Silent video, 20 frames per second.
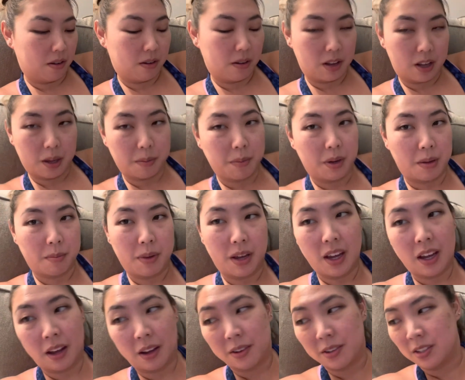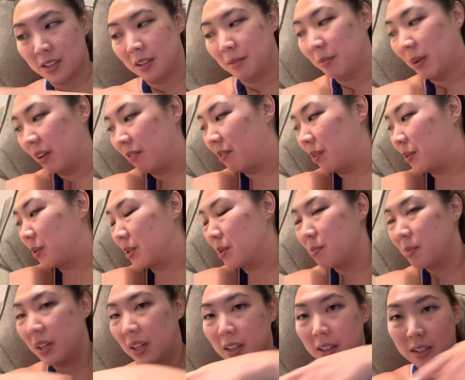I'm on my couch and my phone's
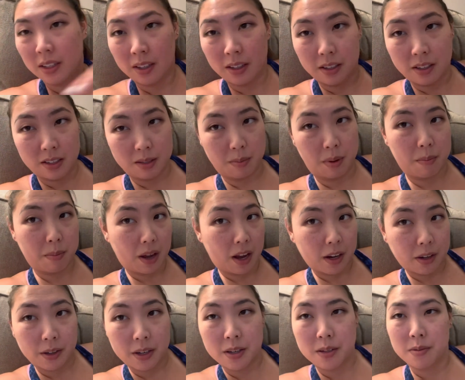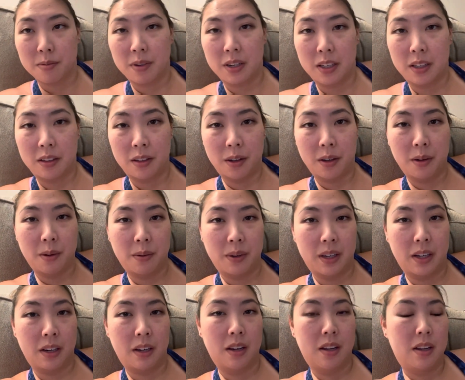plugged in because my battery is running low,
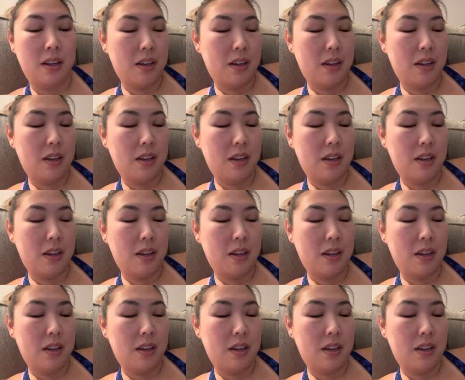and